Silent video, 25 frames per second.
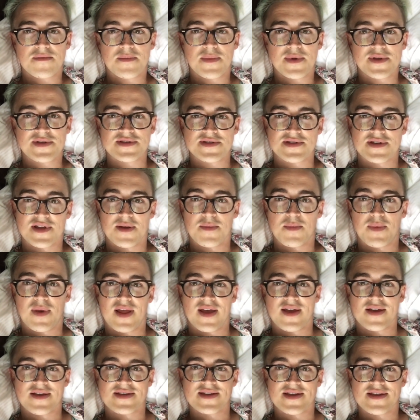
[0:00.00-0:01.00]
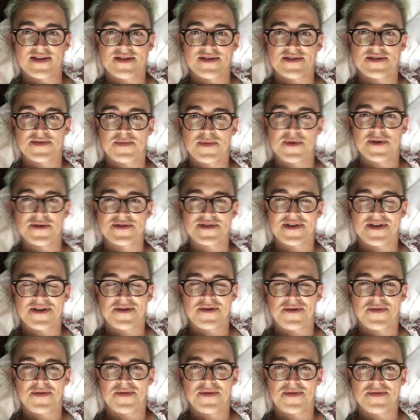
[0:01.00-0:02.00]
Buzz is going to play some
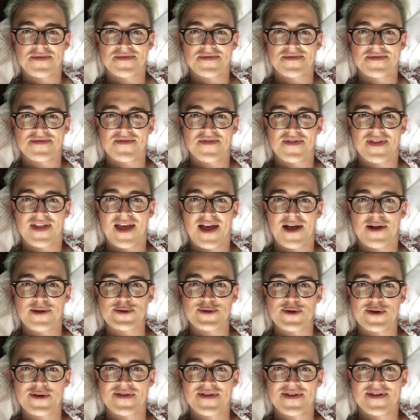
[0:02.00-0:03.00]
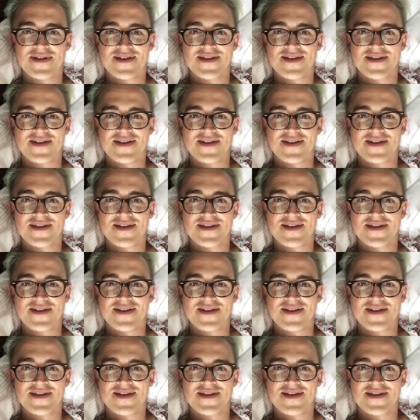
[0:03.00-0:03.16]
music on for the outro.